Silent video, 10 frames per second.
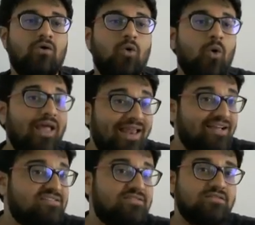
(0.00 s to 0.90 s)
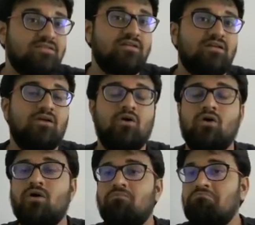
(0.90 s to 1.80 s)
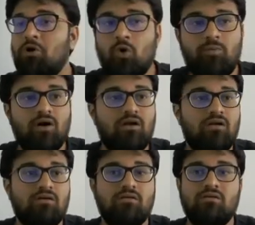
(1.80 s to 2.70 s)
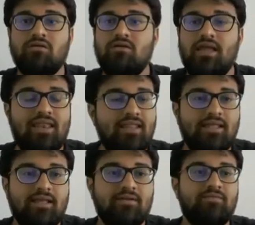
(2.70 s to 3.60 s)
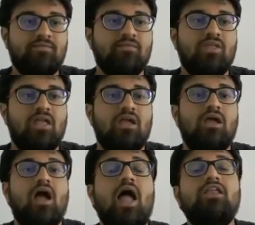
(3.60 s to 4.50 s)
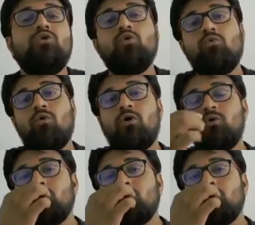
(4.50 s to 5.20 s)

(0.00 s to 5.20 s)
O L X, Uber, anything, and you want